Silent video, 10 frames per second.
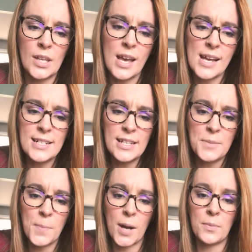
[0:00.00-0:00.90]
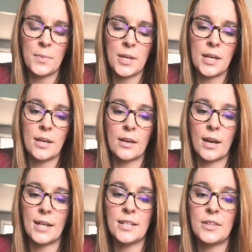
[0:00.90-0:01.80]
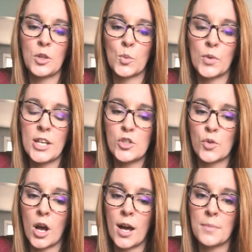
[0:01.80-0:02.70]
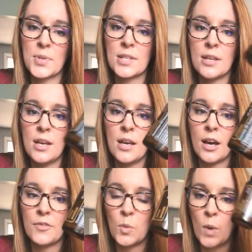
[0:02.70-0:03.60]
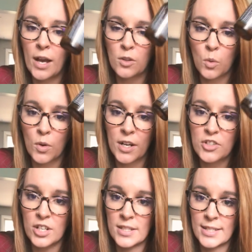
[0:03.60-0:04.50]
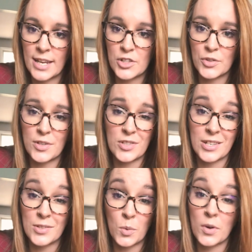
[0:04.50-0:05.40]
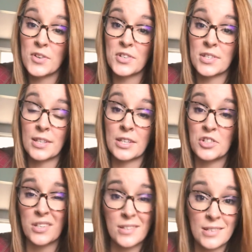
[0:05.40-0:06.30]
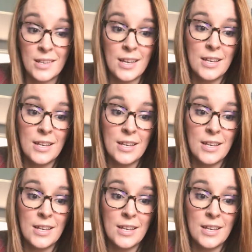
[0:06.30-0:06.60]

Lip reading: I did 3 drops of the wild orange and the tangerine just because orange is delicious.